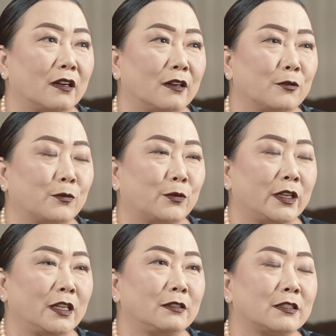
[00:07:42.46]

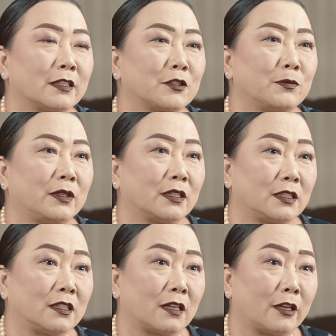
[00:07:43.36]
We tend to be in
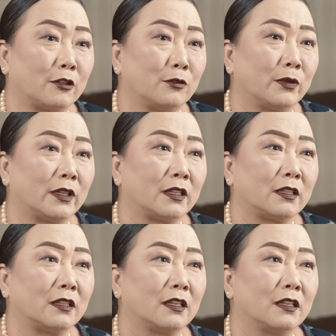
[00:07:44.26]
denial
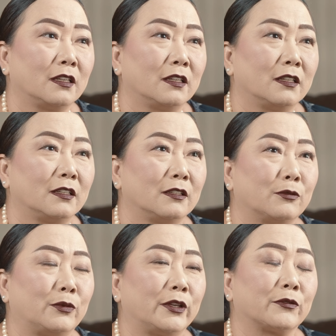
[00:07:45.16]
when
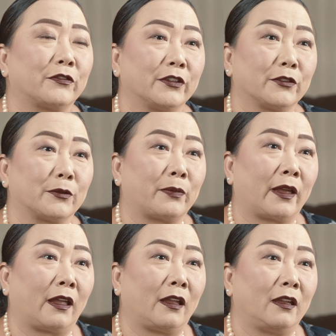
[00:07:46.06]
we don't feel the
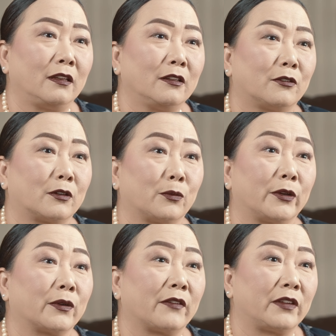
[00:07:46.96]
pain or we
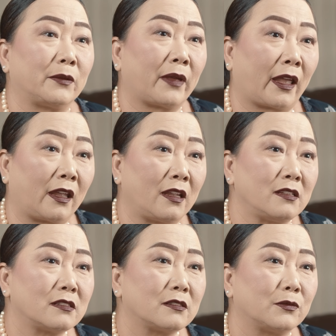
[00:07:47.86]
don't have any
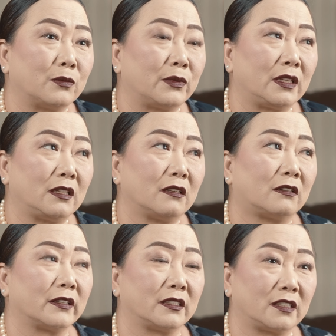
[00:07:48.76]
pains. We
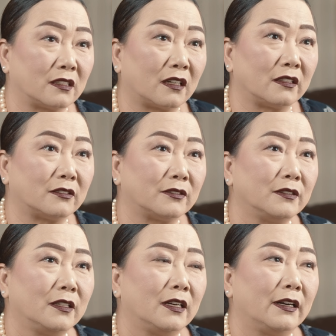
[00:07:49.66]
are in denial
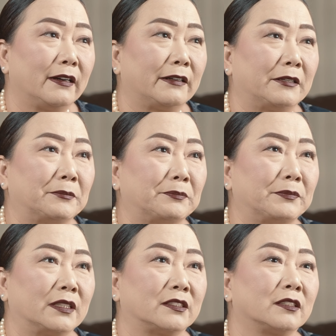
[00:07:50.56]

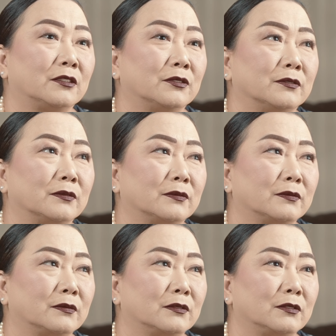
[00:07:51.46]
until
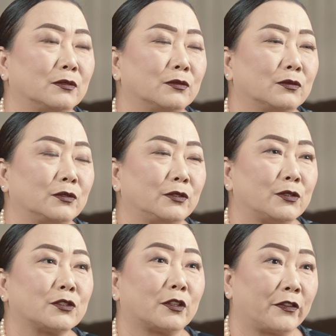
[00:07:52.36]
you
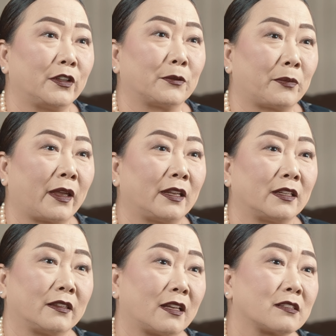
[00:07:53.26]
start feeling pain,
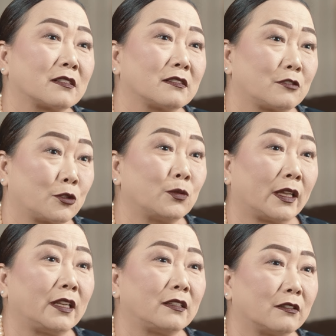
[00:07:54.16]
and that's too
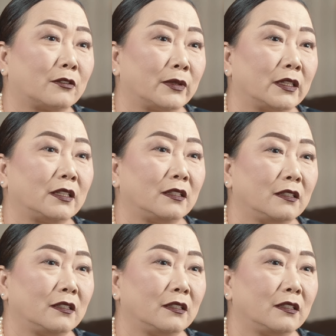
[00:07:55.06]
late already.